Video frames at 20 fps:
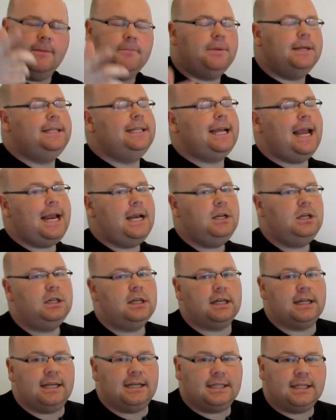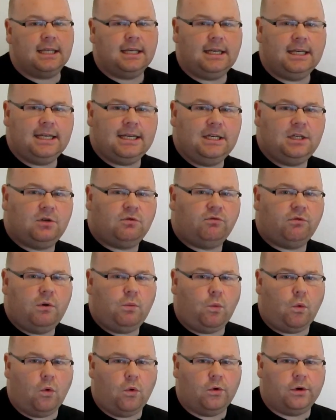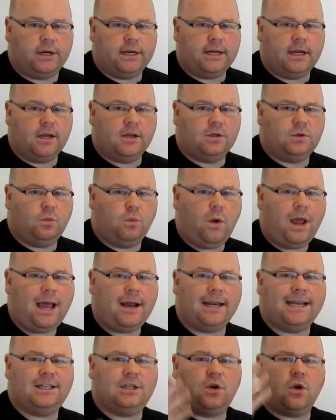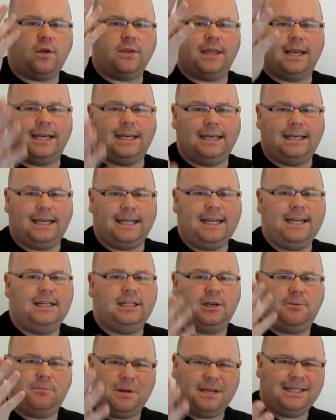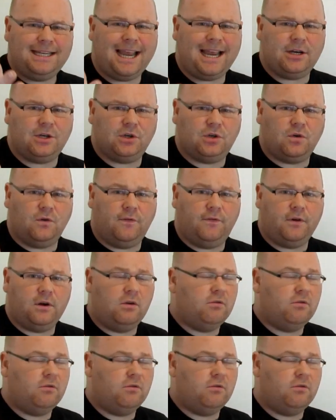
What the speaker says: potentially it's the least rewarding as well. It's got the least potential for